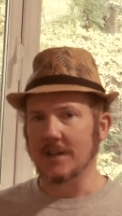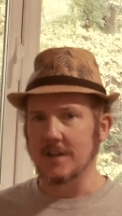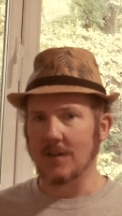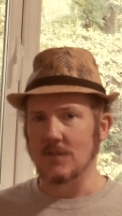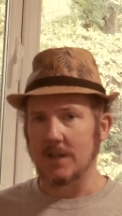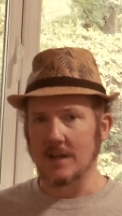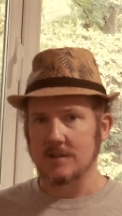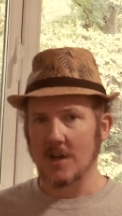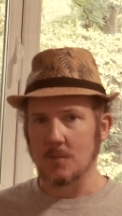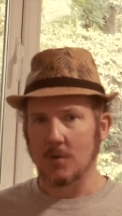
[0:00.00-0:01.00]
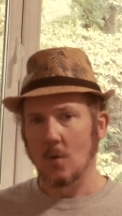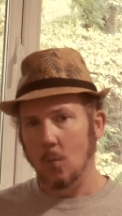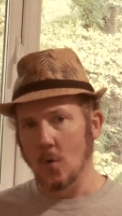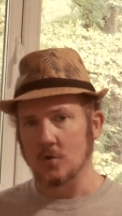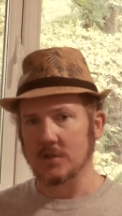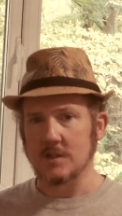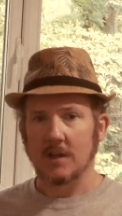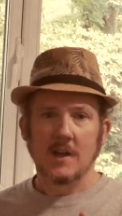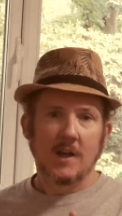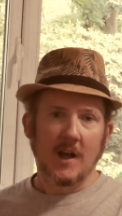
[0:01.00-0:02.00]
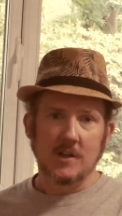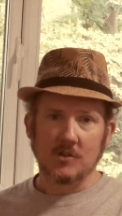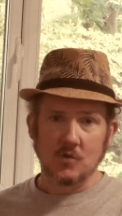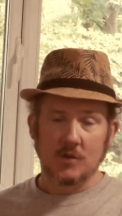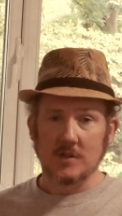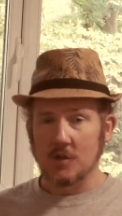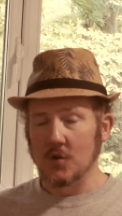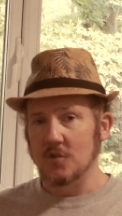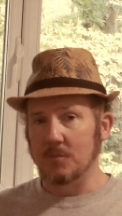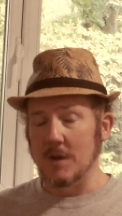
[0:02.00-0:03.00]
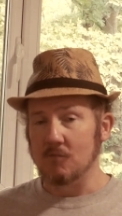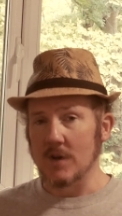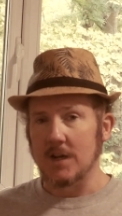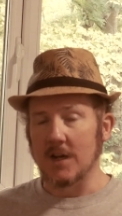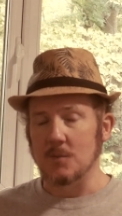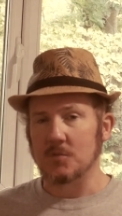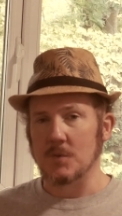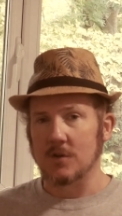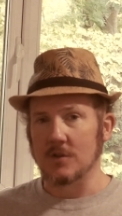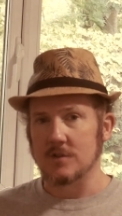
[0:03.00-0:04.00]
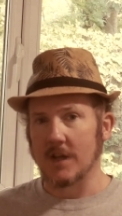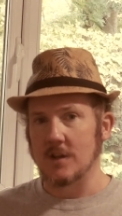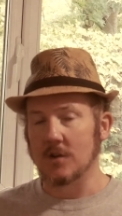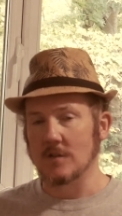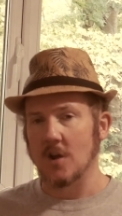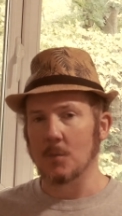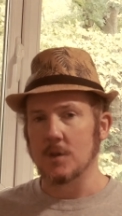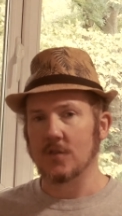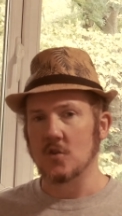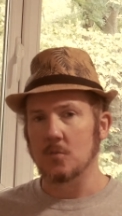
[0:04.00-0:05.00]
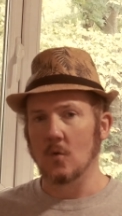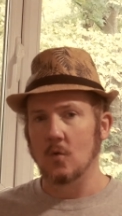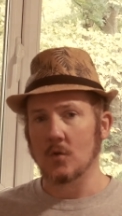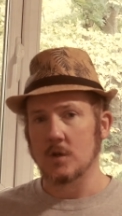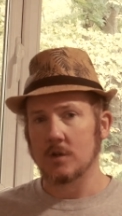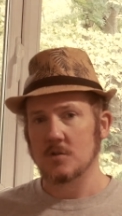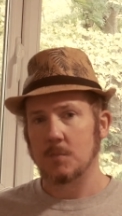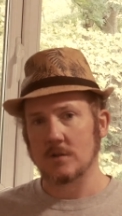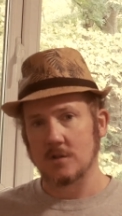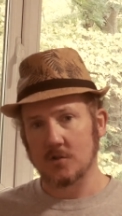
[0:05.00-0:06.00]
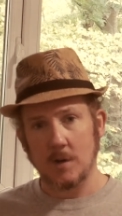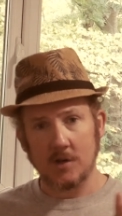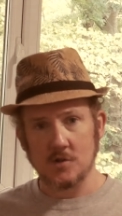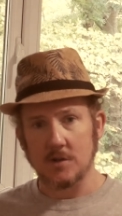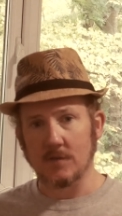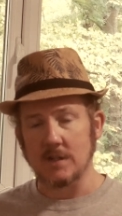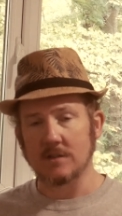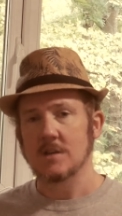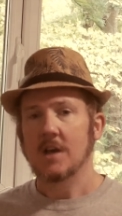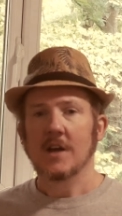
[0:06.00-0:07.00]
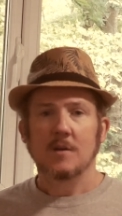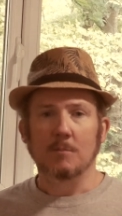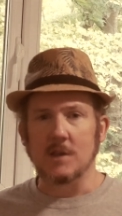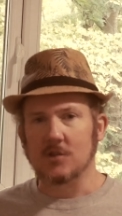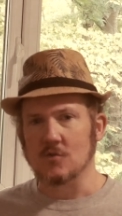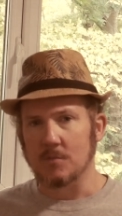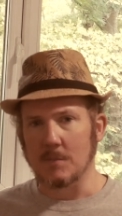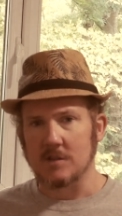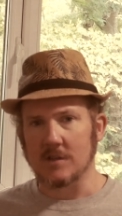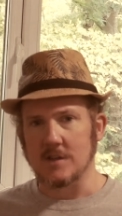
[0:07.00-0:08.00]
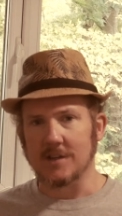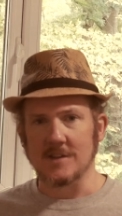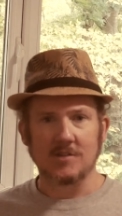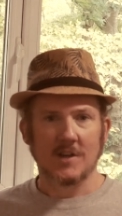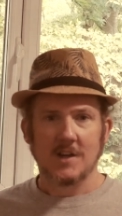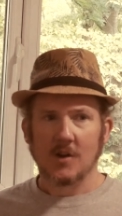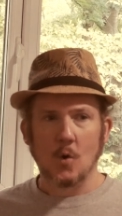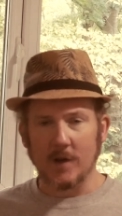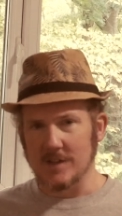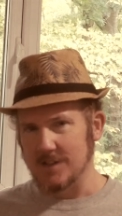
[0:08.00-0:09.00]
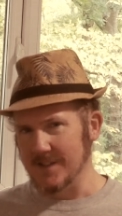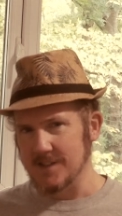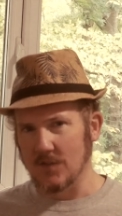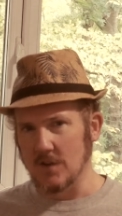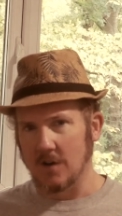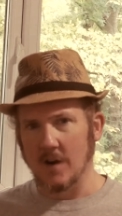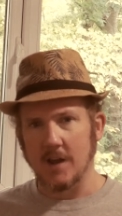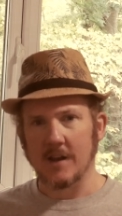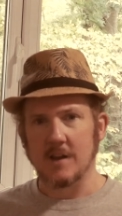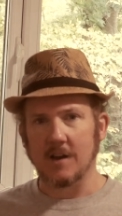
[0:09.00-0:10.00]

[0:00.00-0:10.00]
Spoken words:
that the evening entertainment wasn't as good as it could have been really was because they could have done with a few more audience participation events. Mr. and Mrs, quizzes if you like,